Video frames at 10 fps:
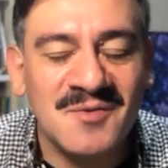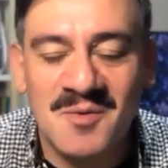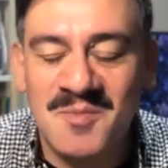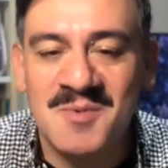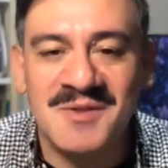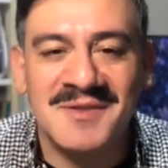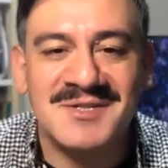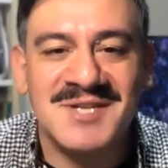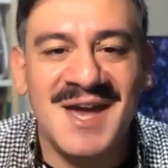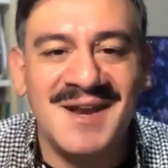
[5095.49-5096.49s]
the people in the
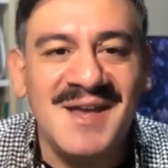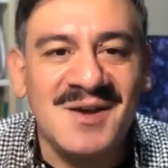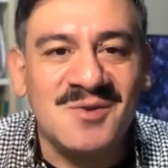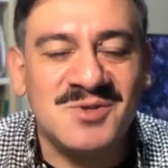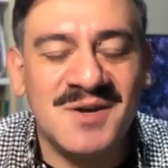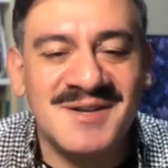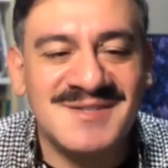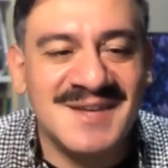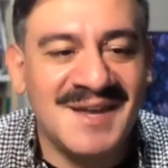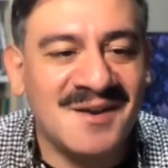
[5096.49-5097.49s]
chat who joined
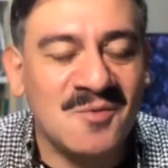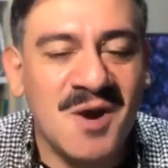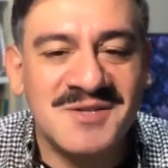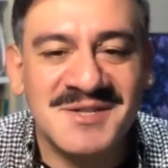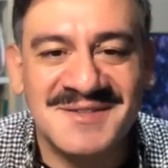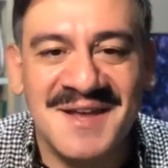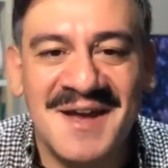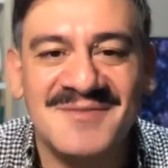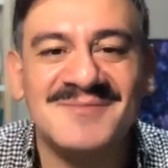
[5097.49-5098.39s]
us and are watching us live.